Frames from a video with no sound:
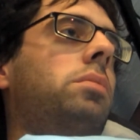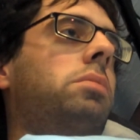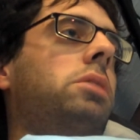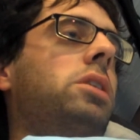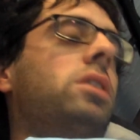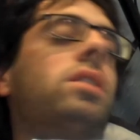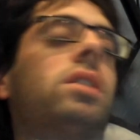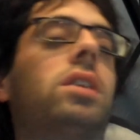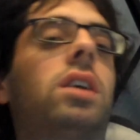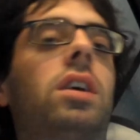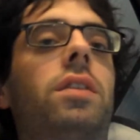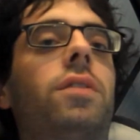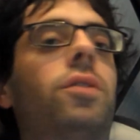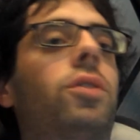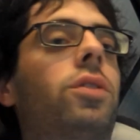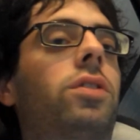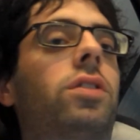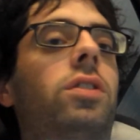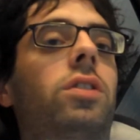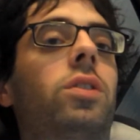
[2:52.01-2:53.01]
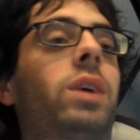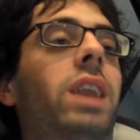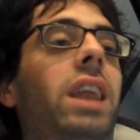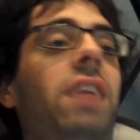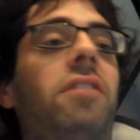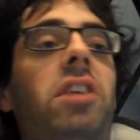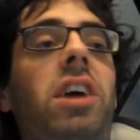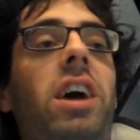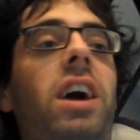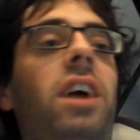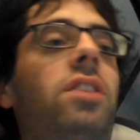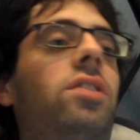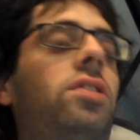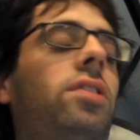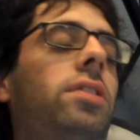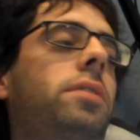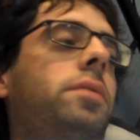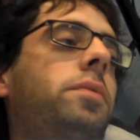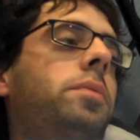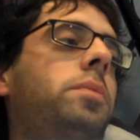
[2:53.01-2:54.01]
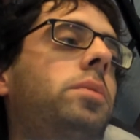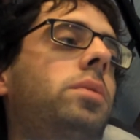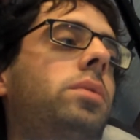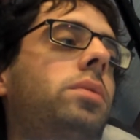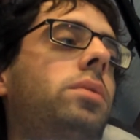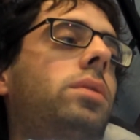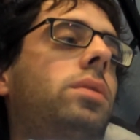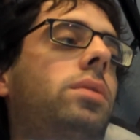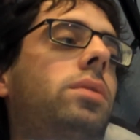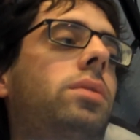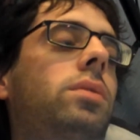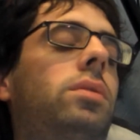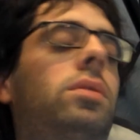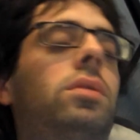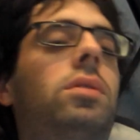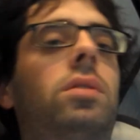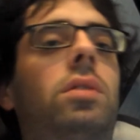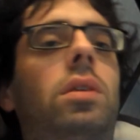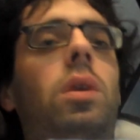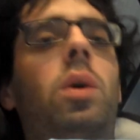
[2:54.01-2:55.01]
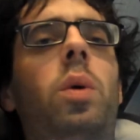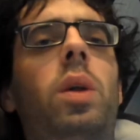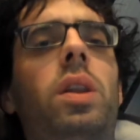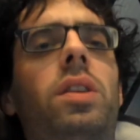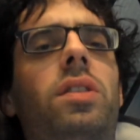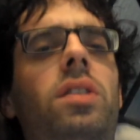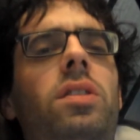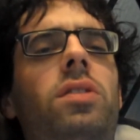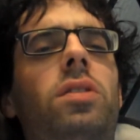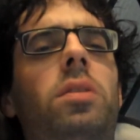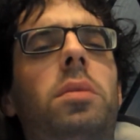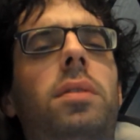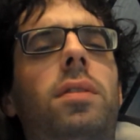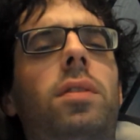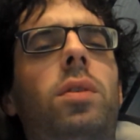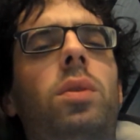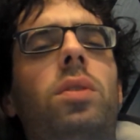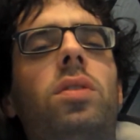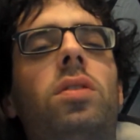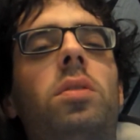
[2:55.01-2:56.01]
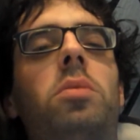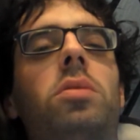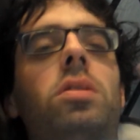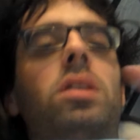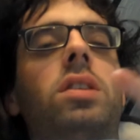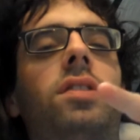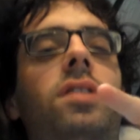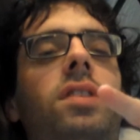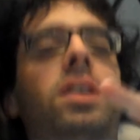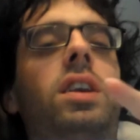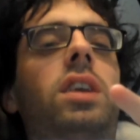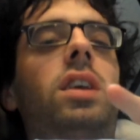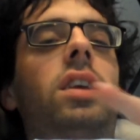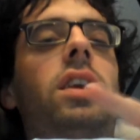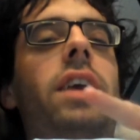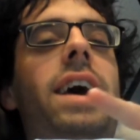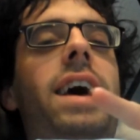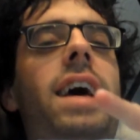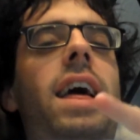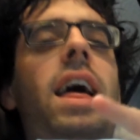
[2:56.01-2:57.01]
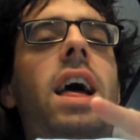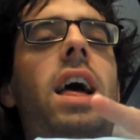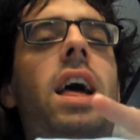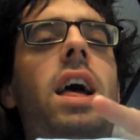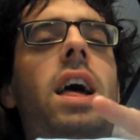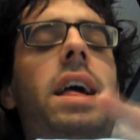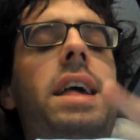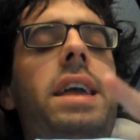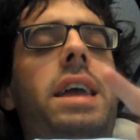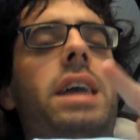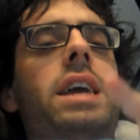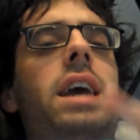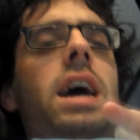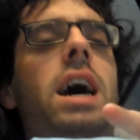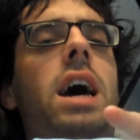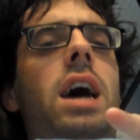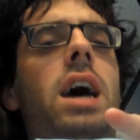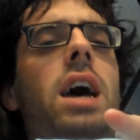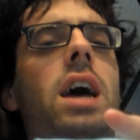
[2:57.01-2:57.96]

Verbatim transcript: because I can't afford to do anything else. So I want to see some of you at Summer in the City. Yeah? Yeah.